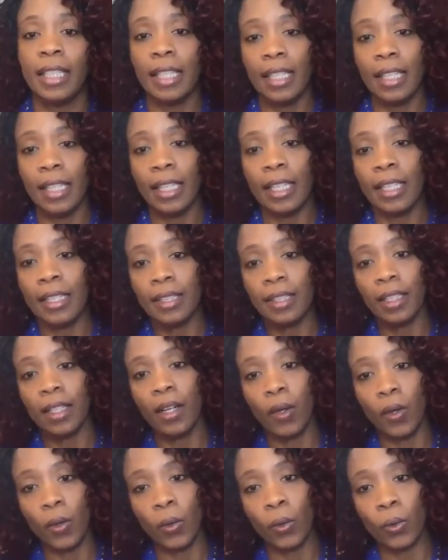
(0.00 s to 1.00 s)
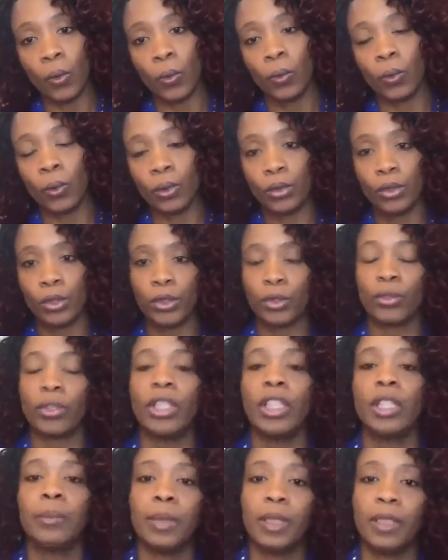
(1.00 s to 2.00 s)
in the whole
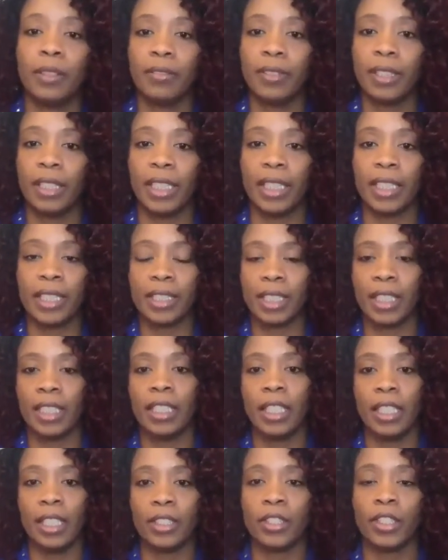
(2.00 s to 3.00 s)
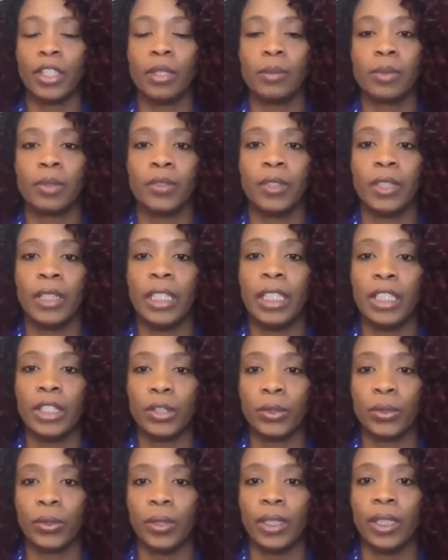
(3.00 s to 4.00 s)
stream of things in terms of your
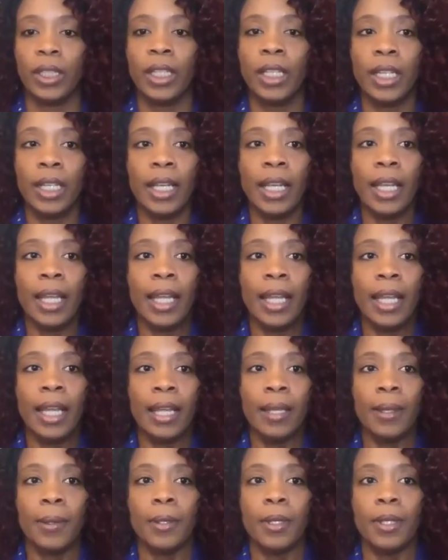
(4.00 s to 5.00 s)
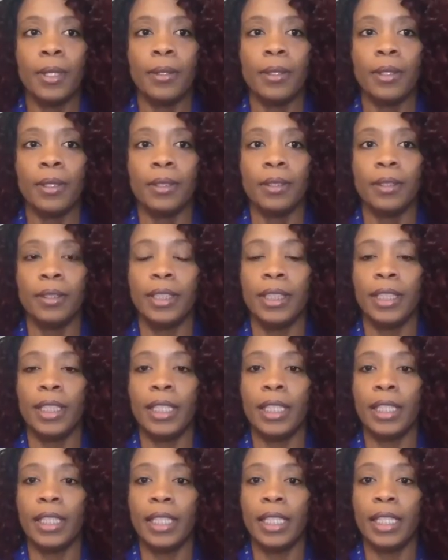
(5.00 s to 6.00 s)
industry.
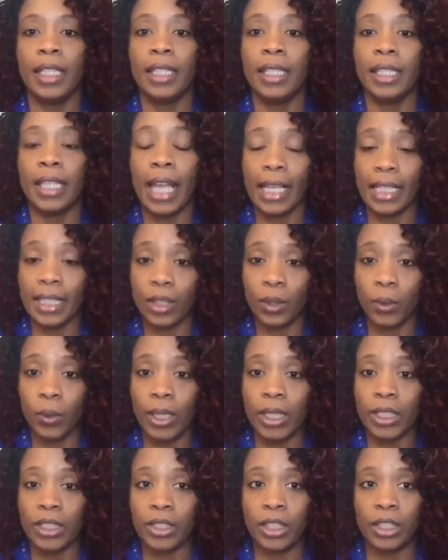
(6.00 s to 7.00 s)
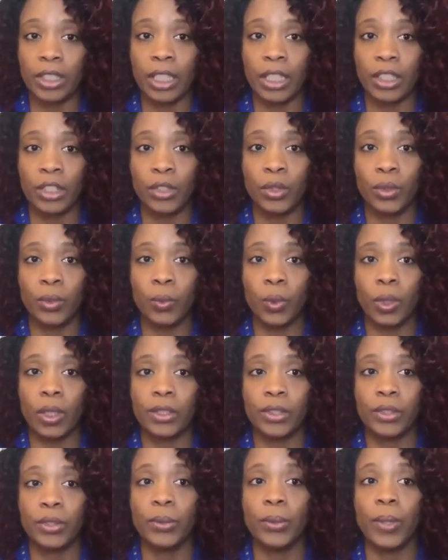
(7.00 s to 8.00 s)
The next question that you
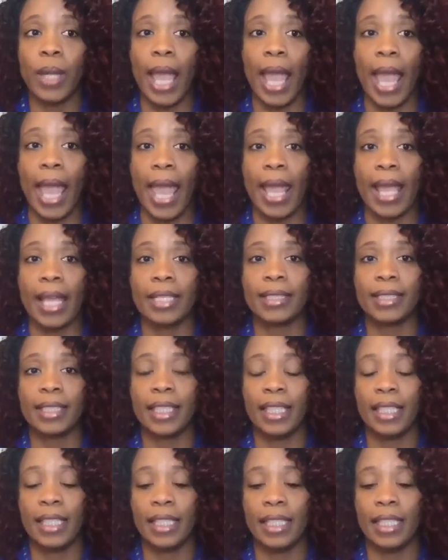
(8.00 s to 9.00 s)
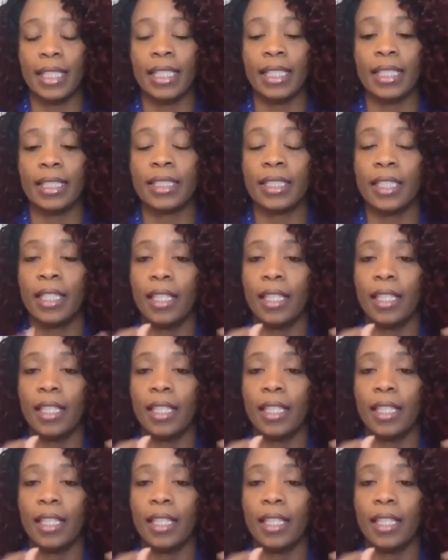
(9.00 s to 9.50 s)
want to ask is